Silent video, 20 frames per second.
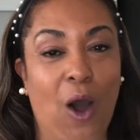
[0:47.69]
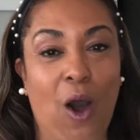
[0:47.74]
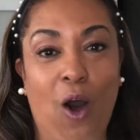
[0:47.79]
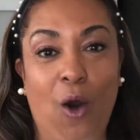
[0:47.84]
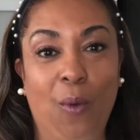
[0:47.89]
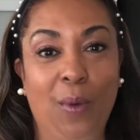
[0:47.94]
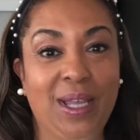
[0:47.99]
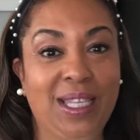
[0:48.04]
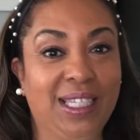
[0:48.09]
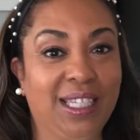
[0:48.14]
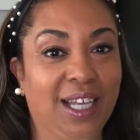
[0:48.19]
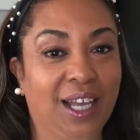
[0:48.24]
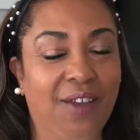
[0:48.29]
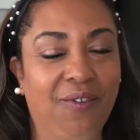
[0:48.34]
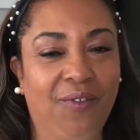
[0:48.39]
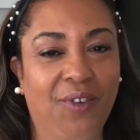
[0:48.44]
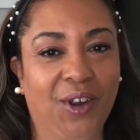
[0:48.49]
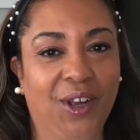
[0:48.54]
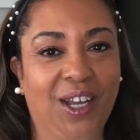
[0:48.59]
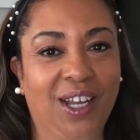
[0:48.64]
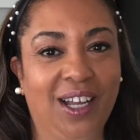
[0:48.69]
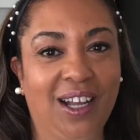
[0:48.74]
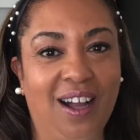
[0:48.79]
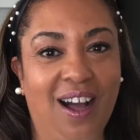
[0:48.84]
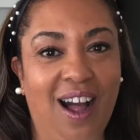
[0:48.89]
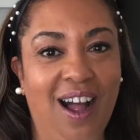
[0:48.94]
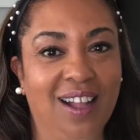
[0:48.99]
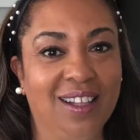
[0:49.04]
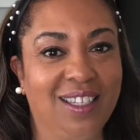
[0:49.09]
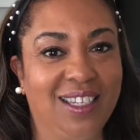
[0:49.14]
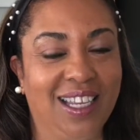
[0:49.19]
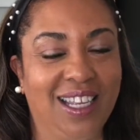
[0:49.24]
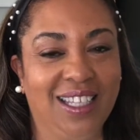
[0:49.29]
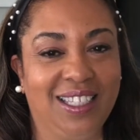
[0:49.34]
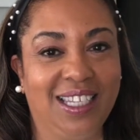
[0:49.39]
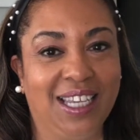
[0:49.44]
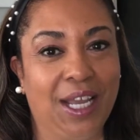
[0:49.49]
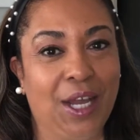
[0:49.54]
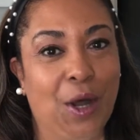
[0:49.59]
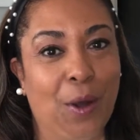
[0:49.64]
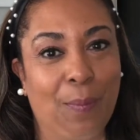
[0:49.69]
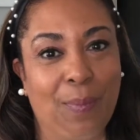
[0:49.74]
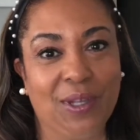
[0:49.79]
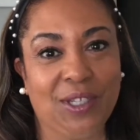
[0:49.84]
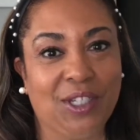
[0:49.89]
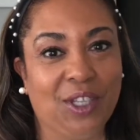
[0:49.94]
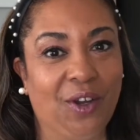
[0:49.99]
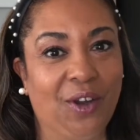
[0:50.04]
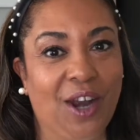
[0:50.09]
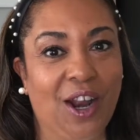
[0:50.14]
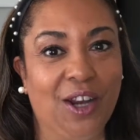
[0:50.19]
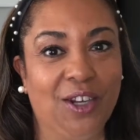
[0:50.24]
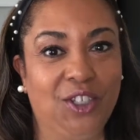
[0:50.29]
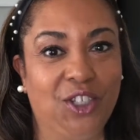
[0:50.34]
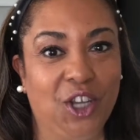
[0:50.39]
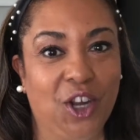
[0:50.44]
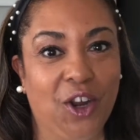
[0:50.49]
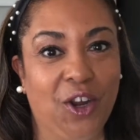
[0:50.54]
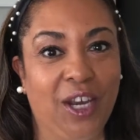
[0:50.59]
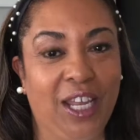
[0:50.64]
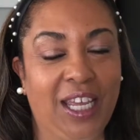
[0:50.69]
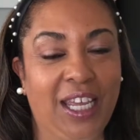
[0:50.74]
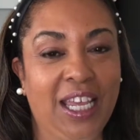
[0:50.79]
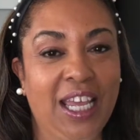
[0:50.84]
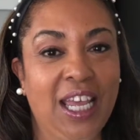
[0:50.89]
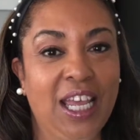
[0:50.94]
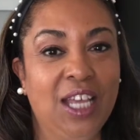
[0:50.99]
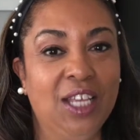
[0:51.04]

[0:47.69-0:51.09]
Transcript: always looking for good content to help us on our journey.